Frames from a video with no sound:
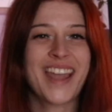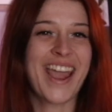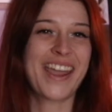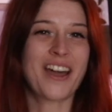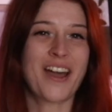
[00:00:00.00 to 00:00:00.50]

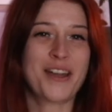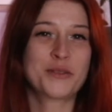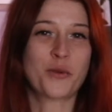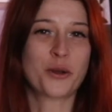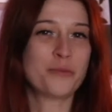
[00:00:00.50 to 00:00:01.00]
Hey
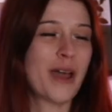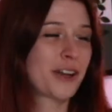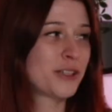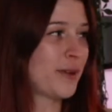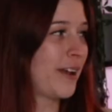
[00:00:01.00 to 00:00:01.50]
guys, welcome
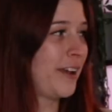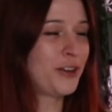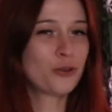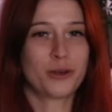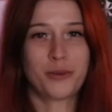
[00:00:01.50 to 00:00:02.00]
back to my
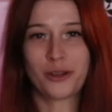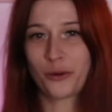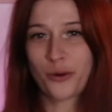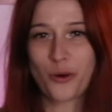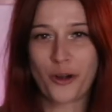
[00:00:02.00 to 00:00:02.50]
creepy
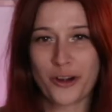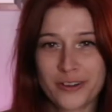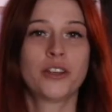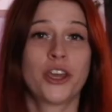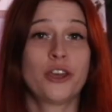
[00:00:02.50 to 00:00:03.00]
little corner.
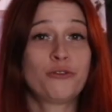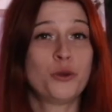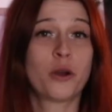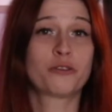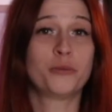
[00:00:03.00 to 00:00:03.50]
If
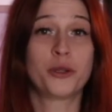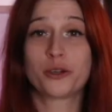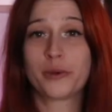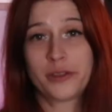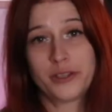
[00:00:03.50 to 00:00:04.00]
you are
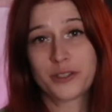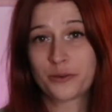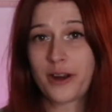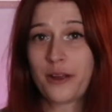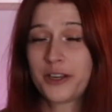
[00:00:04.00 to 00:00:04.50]
familiar with these
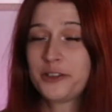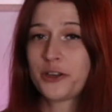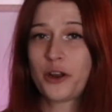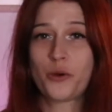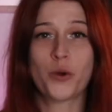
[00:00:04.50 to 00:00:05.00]
surroundings
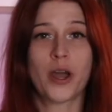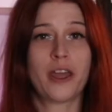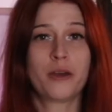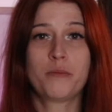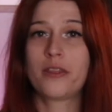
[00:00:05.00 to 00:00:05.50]
and know who I
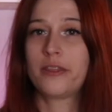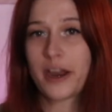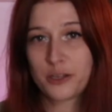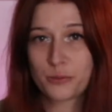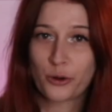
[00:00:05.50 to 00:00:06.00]
am,
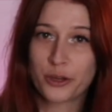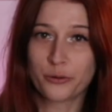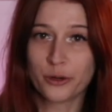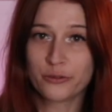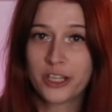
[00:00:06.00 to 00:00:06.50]
that is pretty
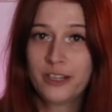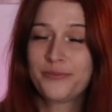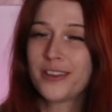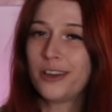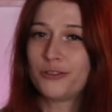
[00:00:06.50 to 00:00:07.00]
groovy.
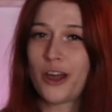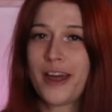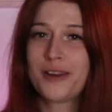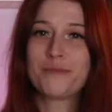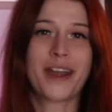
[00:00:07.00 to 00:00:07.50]
If
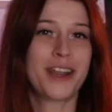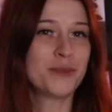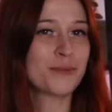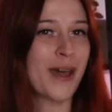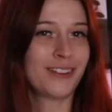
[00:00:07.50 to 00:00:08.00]
not, my name
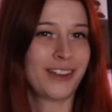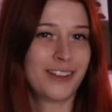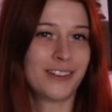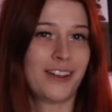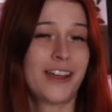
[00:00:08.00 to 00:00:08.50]
is Madelayne
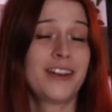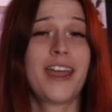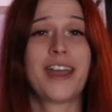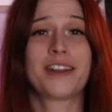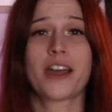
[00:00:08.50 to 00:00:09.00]
Klein,
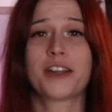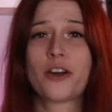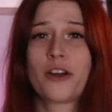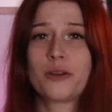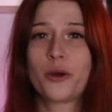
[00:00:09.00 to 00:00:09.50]
and I
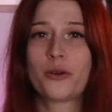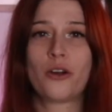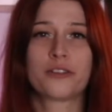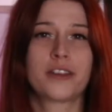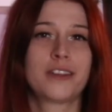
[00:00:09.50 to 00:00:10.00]
talk about
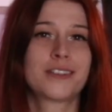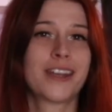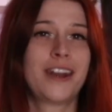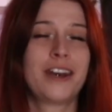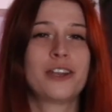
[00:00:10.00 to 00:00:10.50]
all things
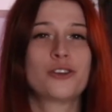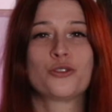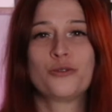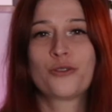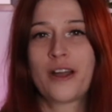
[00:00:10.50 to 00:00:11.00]
Canadian
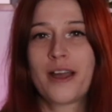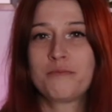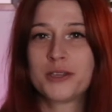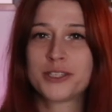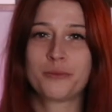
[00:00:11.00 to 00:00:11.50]
true
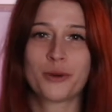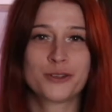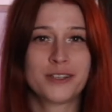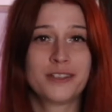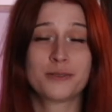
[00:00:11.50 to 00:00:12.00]
crime, missing
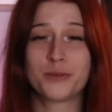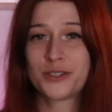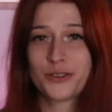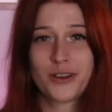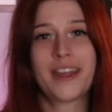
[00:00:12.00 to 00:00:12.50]
persons,
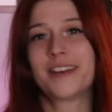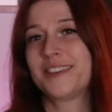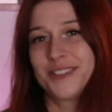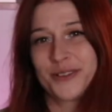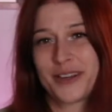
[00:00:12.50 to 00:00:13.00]
mystery, and
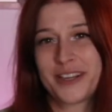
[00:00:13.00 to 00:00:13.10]
history.